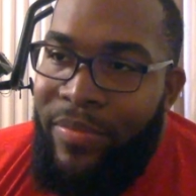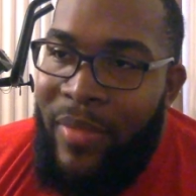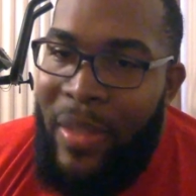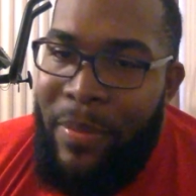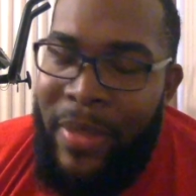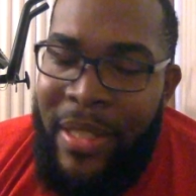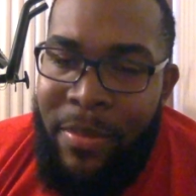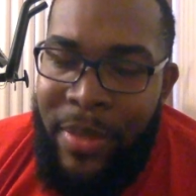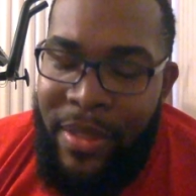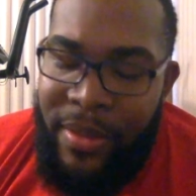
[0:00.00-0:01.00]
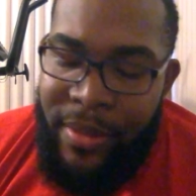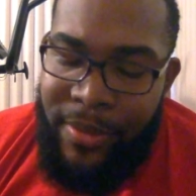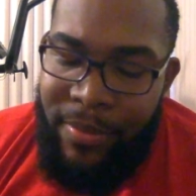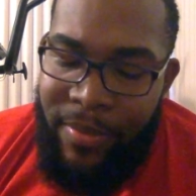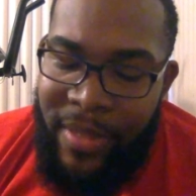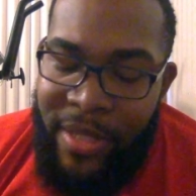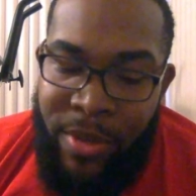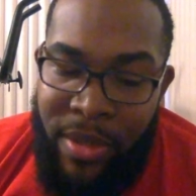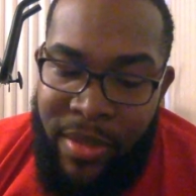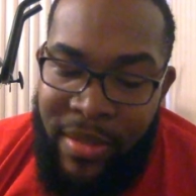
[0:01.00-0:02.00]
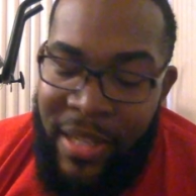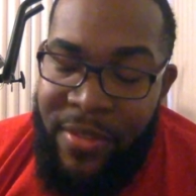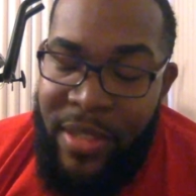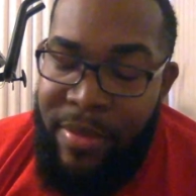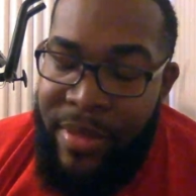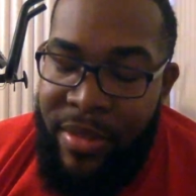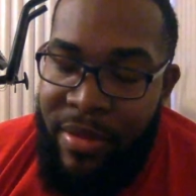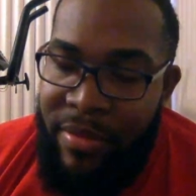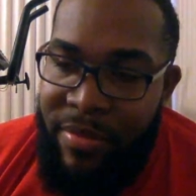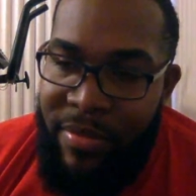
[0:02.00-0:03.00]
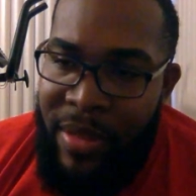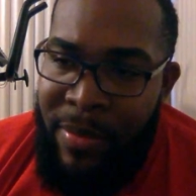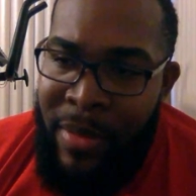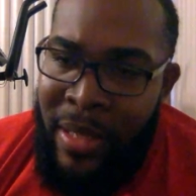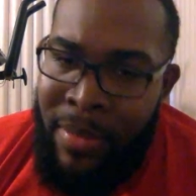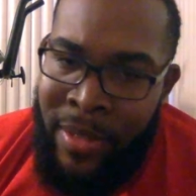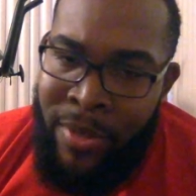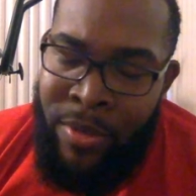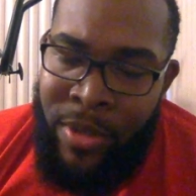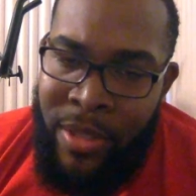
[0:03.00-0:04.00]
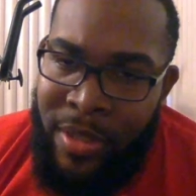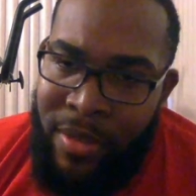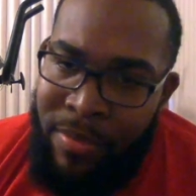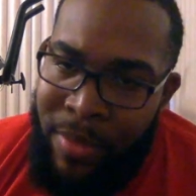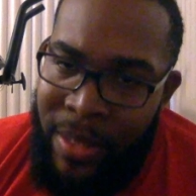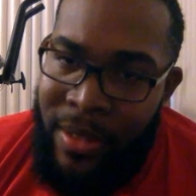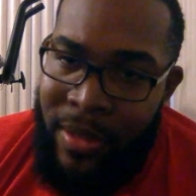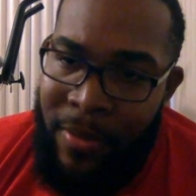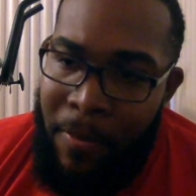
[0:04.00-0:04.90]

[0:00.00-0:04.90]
a medium pizza, thin crust, not even deep dish, a medium thin crust pizza,